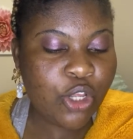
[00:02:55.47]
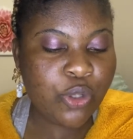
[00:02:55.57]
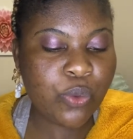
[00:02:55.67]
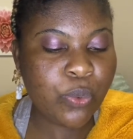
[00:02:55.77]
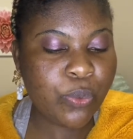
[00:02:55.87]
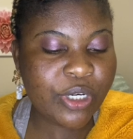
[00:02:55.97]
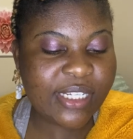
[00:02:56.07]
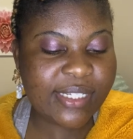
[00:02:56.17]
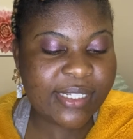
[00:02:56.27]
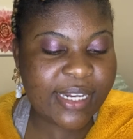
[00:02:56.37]
You couldn't
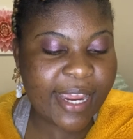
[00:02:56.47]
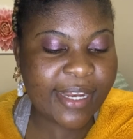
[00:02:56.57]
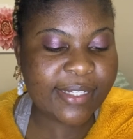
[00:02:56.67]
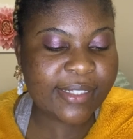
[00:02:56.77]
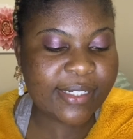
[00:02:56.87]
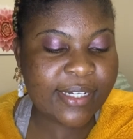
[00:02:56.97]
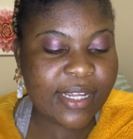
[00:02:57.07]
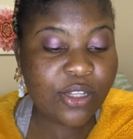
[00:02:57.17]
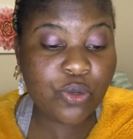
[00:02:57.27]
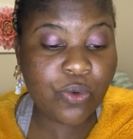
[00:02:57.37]

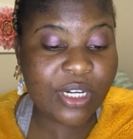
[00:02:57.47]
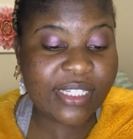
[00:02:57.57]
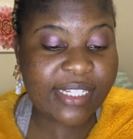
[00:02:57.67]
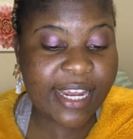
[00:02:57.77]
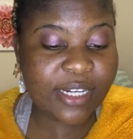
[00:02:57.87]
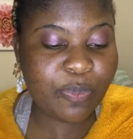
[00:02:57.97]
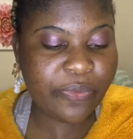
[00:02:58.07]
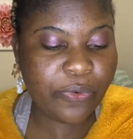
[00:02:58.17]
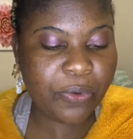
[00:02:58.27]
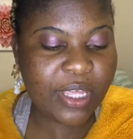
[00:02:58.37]
stand
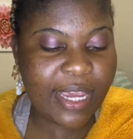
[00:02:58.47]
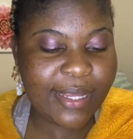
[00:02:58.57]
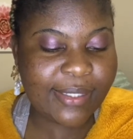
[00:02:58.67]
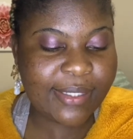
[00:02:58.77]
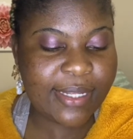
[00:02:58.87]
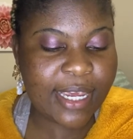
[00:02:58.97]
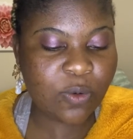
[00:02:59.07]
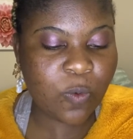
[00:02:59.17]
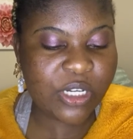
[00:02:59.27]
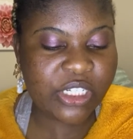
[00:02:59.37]
before the ANC
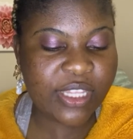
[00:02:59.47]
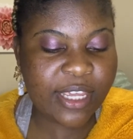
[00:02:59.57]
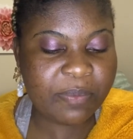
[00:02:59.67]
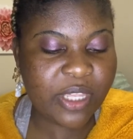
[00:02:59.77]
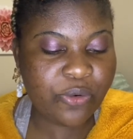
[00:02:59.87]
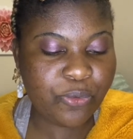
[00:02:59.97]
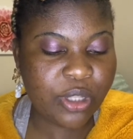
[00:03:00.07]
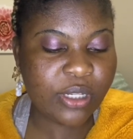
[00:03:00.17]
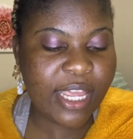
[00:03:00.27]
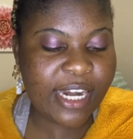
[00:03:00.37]
and question them. The
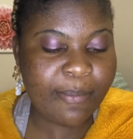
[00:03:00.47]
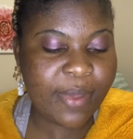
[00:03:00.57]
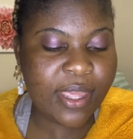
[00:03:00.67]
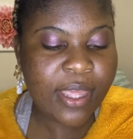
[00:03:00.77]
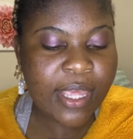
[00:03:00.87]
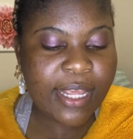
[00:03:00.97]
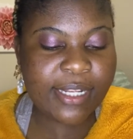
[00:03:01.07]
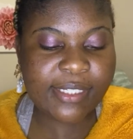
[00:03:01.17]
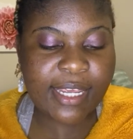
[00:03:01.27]
real enemy is